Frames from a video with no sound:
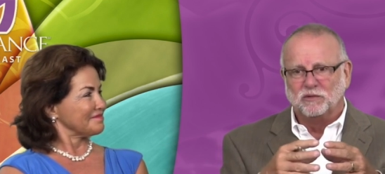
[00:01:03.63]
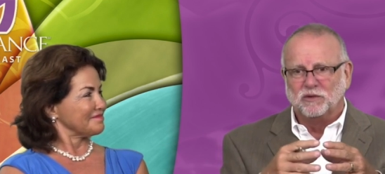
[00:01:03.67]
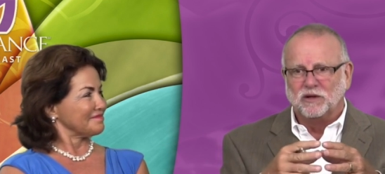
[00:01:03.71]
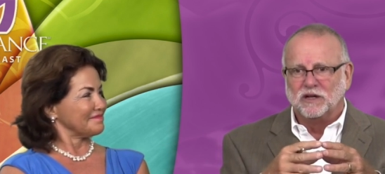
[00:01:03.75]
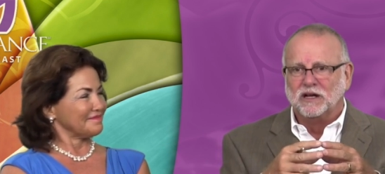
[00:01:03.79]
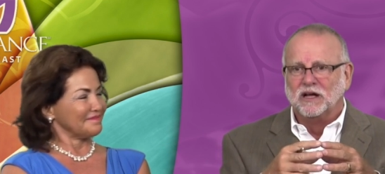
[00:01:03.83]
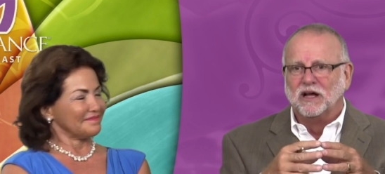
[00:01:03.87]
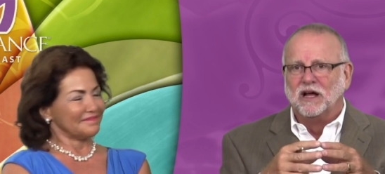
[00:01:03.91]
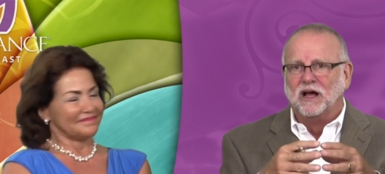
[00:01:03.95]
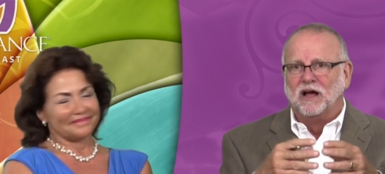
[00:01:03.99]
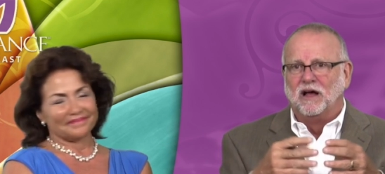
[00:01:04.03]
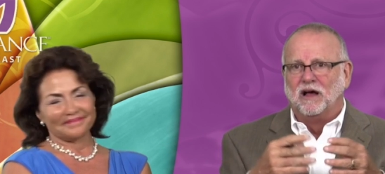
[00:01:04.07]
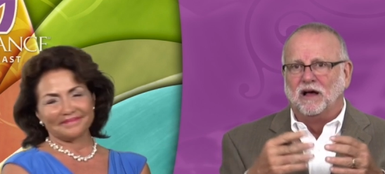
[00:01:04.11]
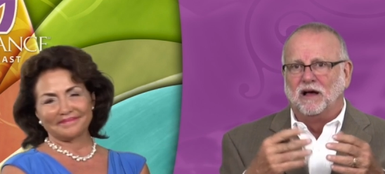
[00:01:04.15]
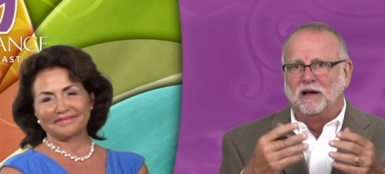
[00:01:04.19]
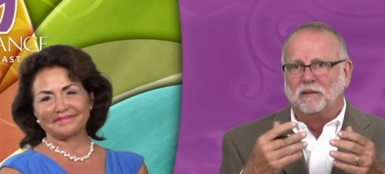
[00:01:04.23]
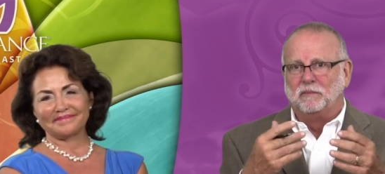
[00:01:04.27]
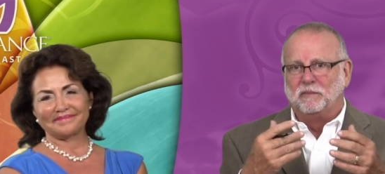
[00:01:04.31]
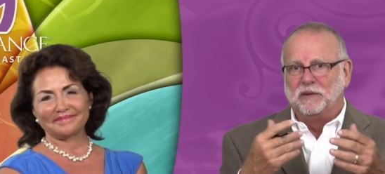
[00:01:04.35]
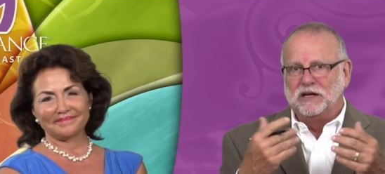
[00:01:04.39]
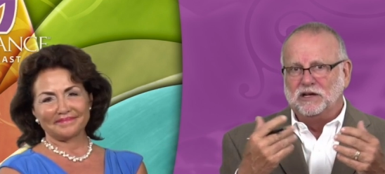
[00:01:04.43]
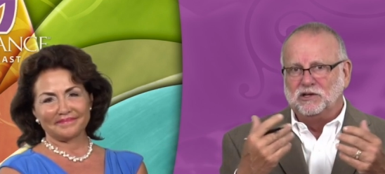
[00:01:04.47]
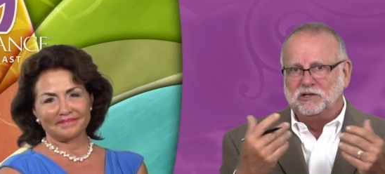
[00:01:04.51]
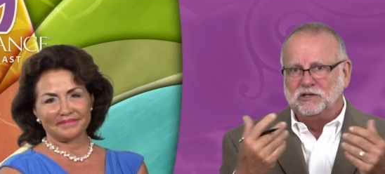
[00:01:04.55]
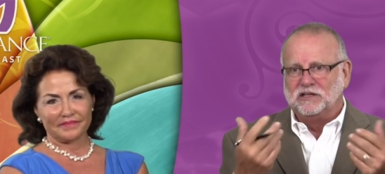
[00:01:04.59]
Speaker 1: But a
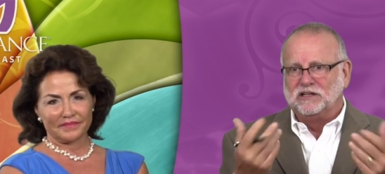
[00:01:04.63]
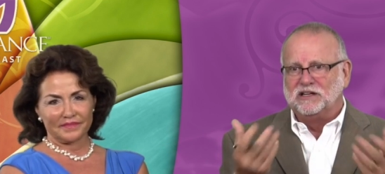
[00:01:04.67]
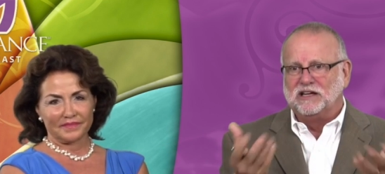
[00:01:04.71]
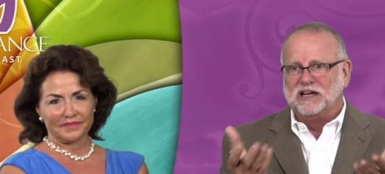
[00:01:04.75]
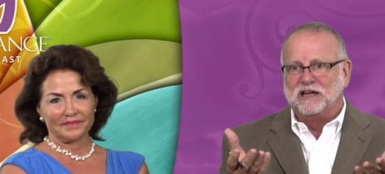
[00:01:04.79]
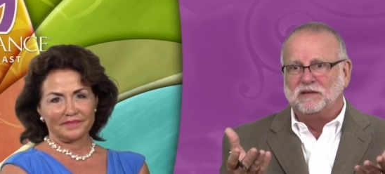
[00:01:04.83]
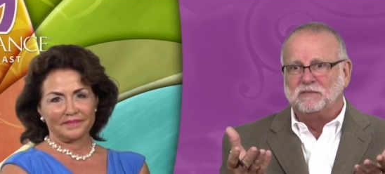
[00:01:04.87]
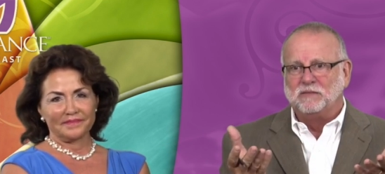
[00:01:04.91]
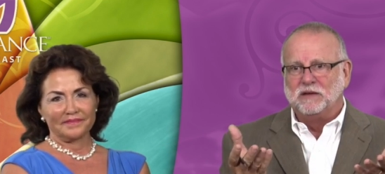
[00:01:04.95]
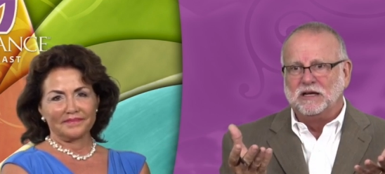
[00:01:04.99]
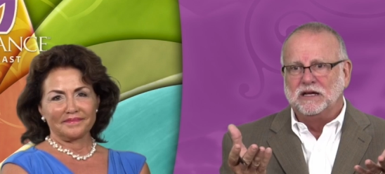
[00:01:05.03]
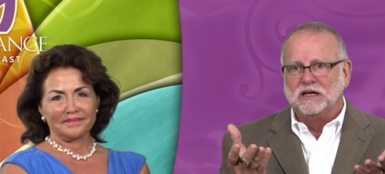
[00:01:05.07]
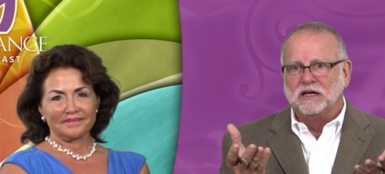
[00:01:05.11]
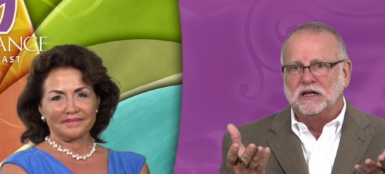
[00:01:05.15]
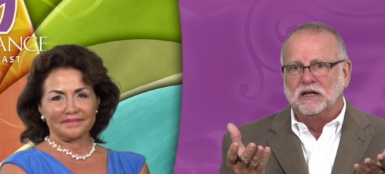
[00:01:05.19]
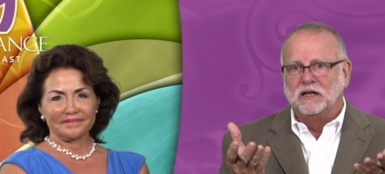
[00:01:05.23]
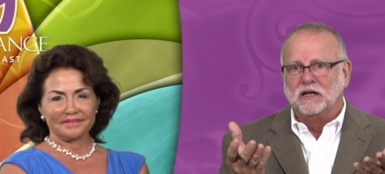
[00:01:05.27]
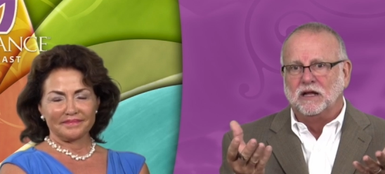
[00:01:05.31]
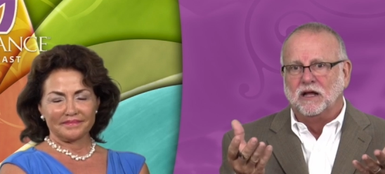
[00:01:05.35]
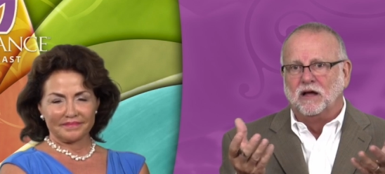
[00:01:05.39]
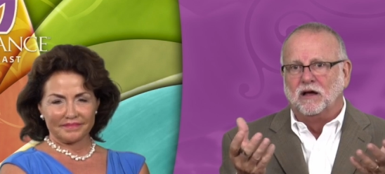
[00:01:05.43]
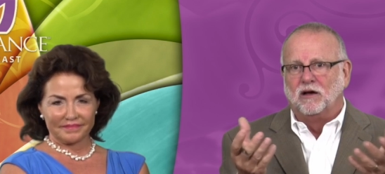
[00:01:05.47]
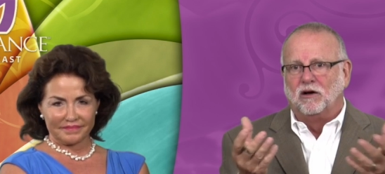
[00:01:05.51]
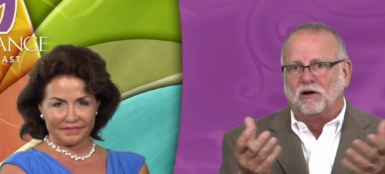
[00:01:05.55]
patient came in